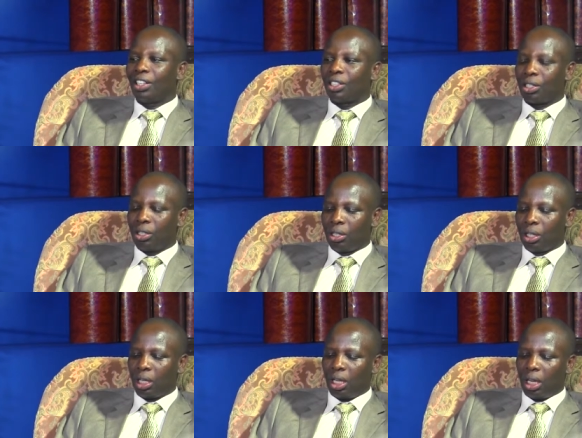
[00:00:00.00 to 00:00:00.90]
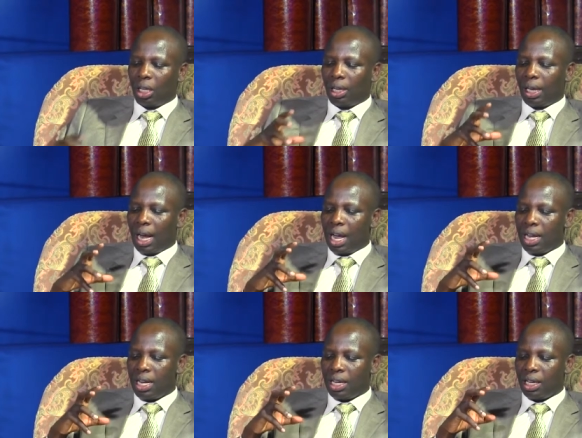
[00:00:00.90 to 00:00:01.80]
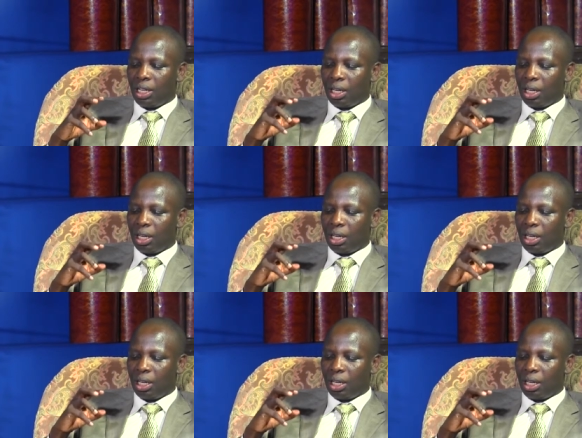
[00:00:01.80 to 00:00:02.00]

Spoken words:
So I